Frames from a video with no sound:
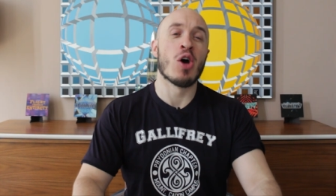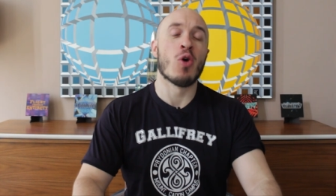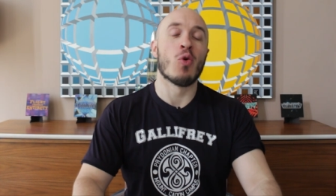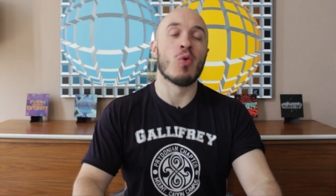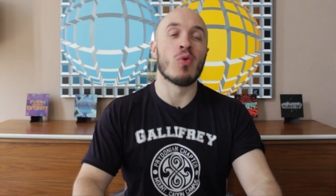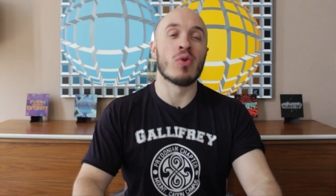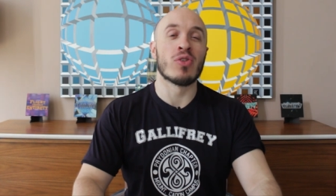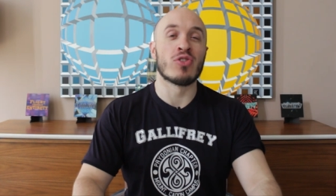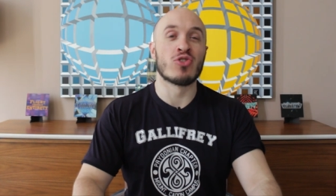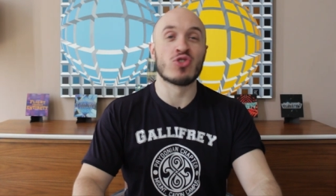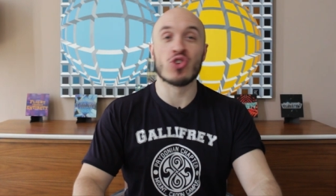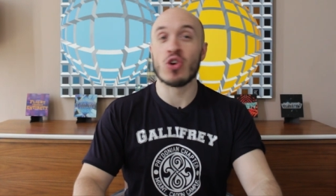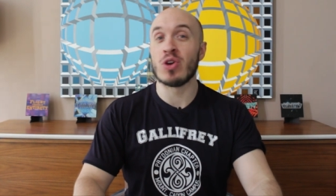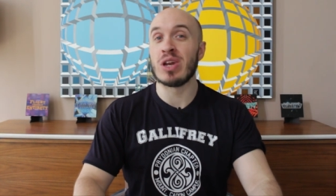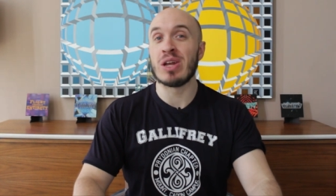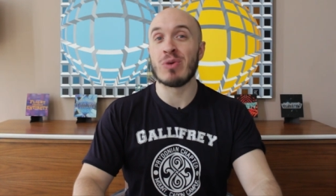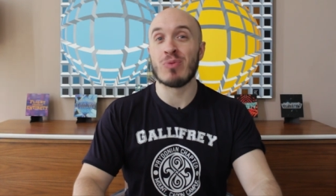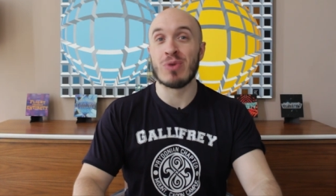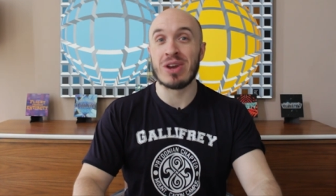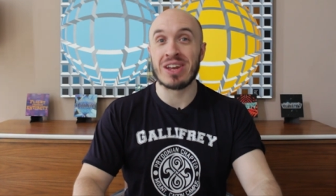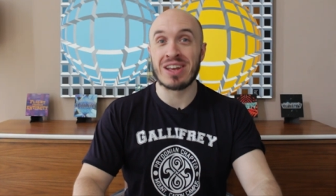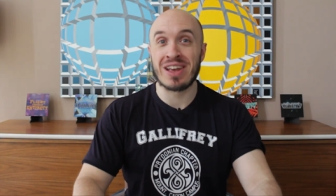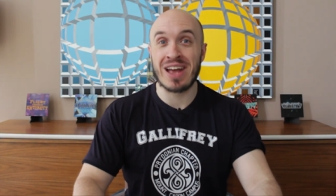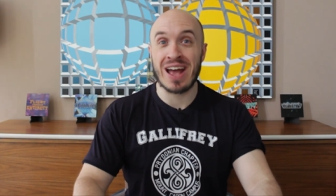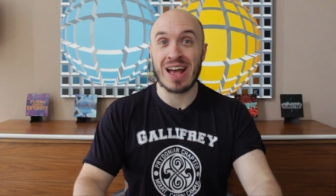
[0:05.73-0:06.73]
with Jodie
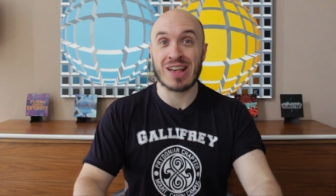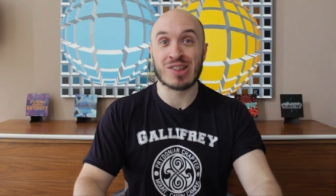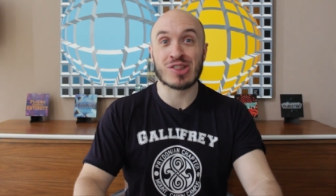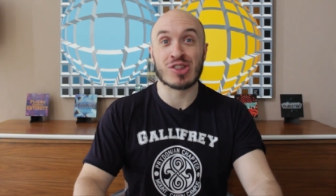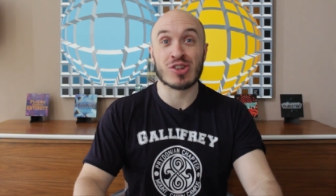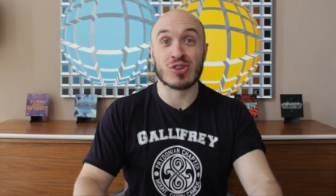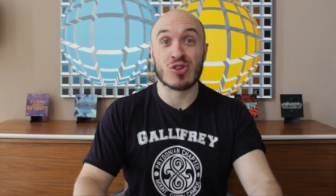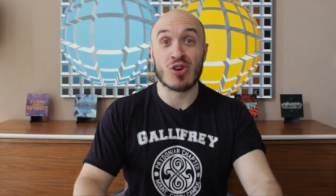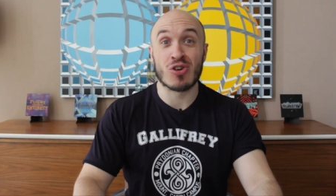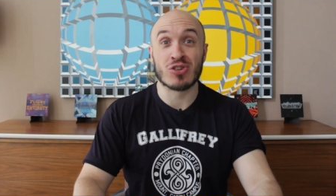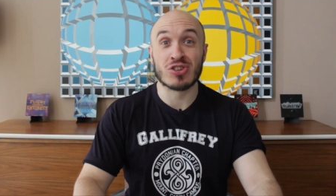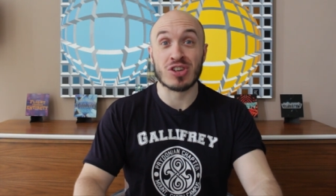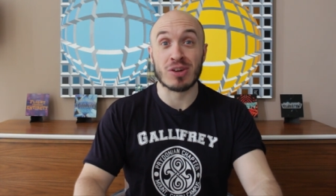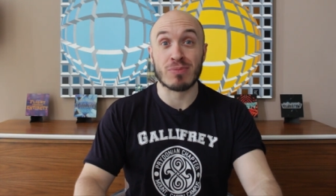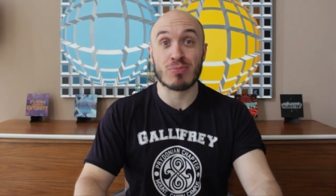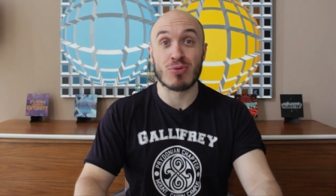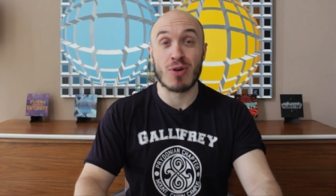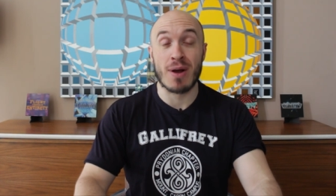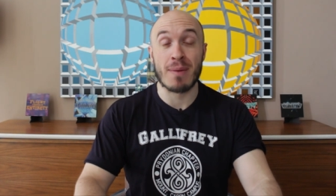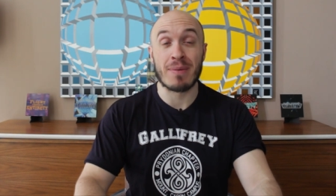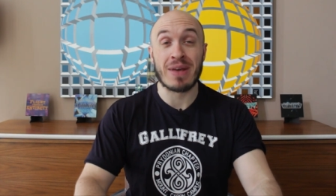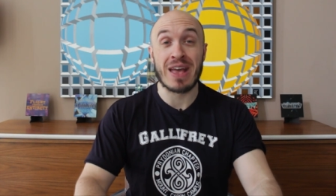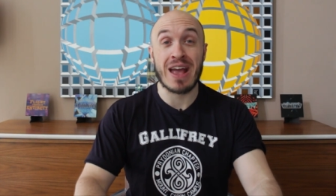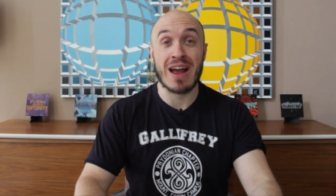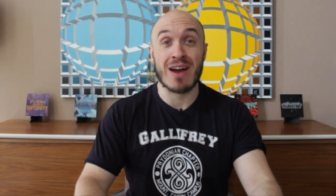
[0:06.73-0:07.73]
Whittaker as the Doctor
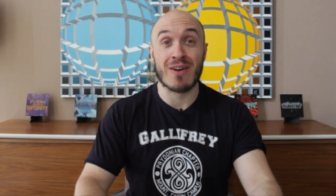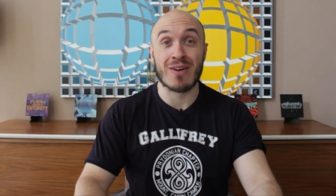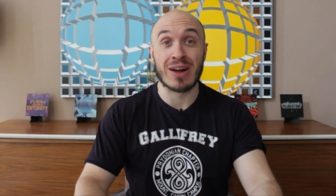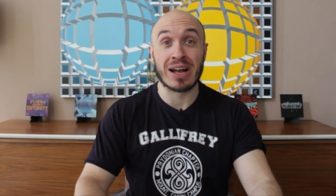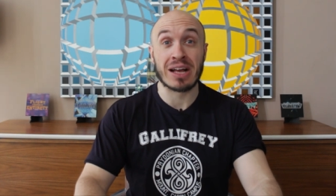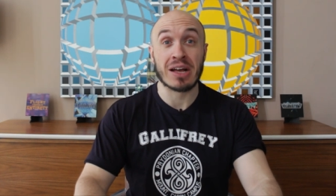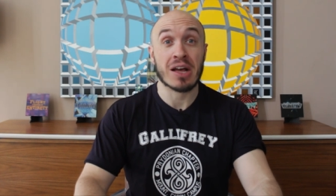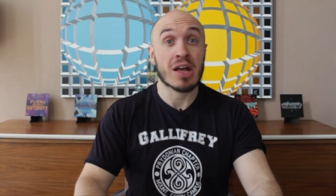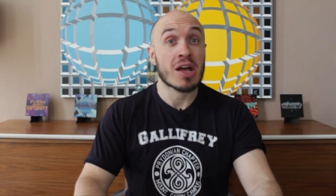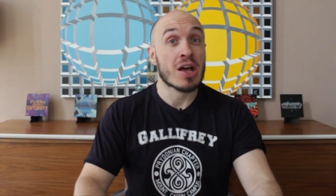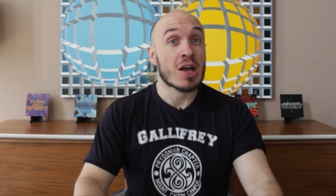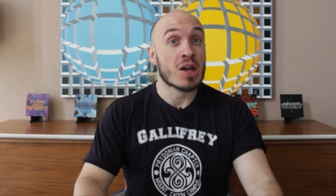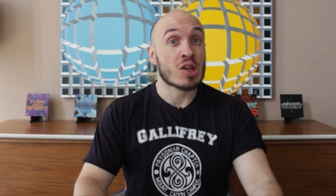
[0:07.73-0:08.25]
premiering.